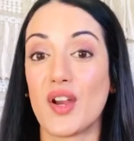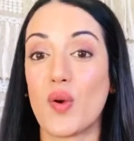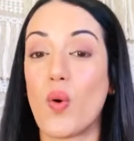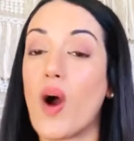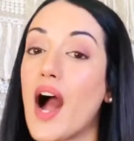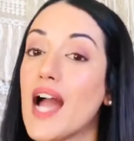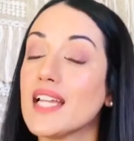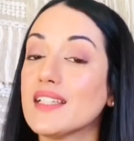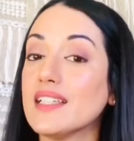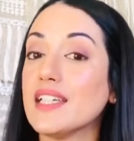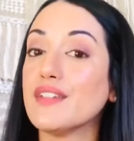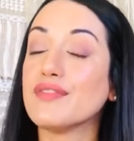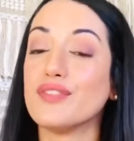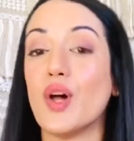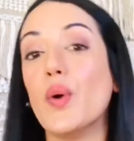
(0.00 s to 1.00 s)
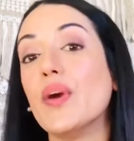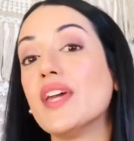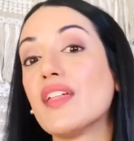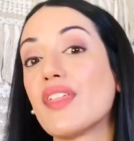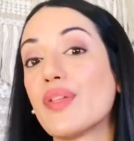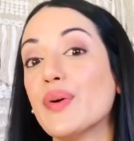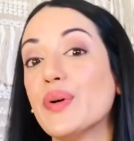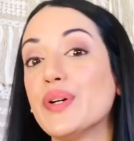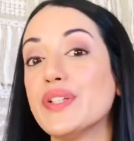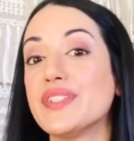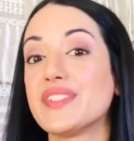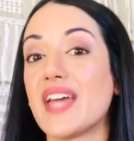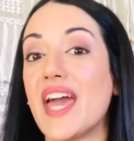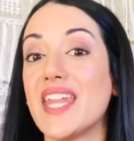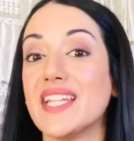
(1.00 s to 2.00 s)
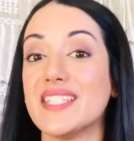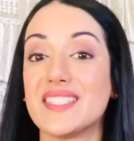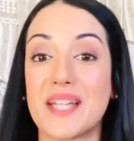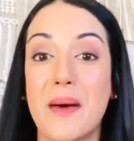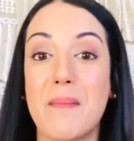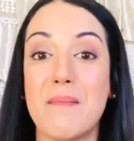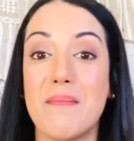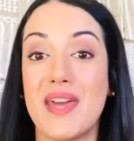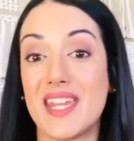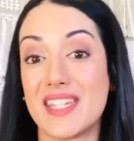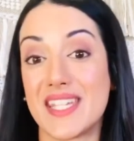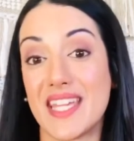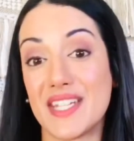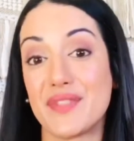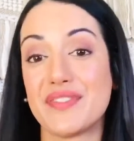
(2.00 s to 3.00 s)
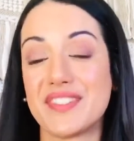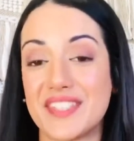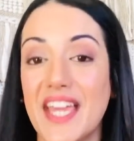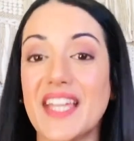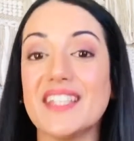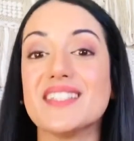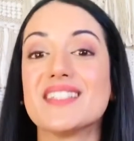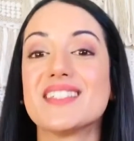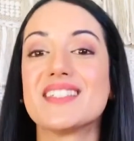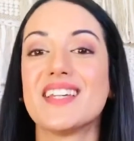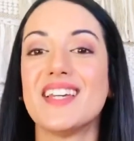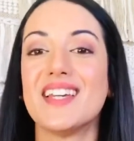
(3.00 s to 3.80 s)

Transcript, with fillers: quietly flowing thoughts and in some meditative states.